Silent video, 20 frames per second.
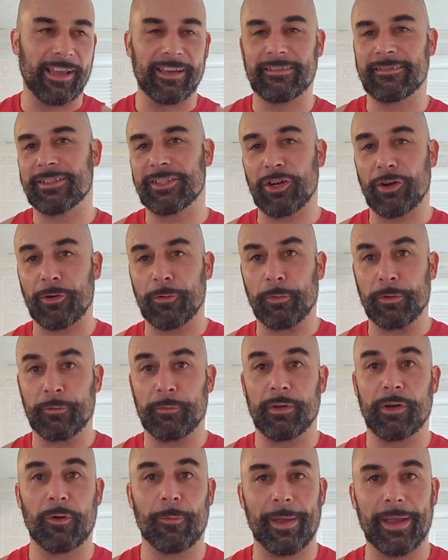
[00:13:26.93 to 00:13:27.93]
started with
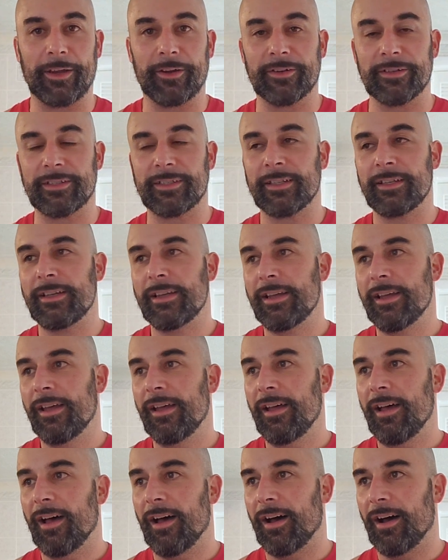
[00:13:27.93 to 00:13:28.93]
Widowmakers,
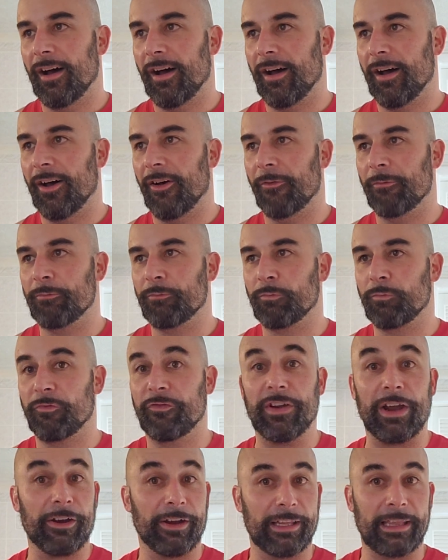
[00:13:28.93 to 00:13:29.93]

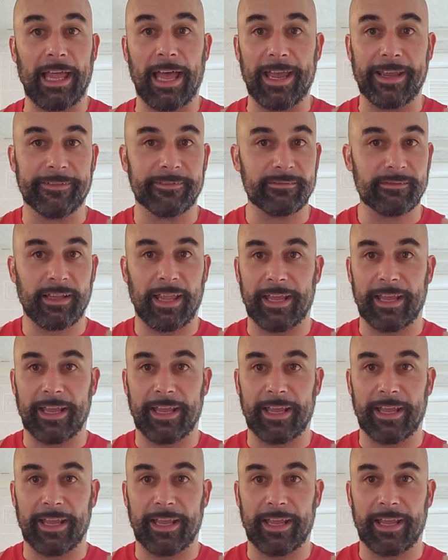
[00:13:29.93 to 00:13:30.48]
very light,